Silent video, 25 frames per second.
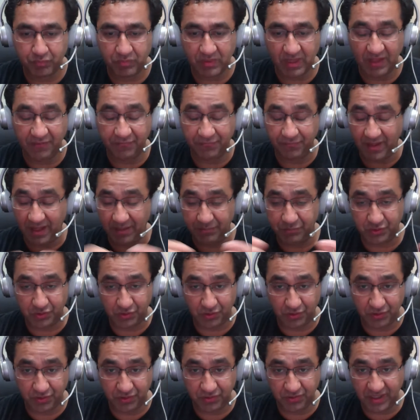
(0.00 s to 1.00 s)
If I'm
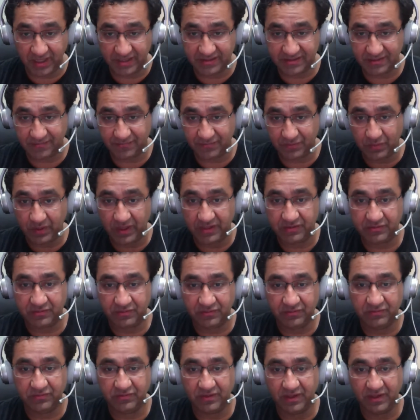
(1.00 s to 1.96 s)
sure you guys have questions.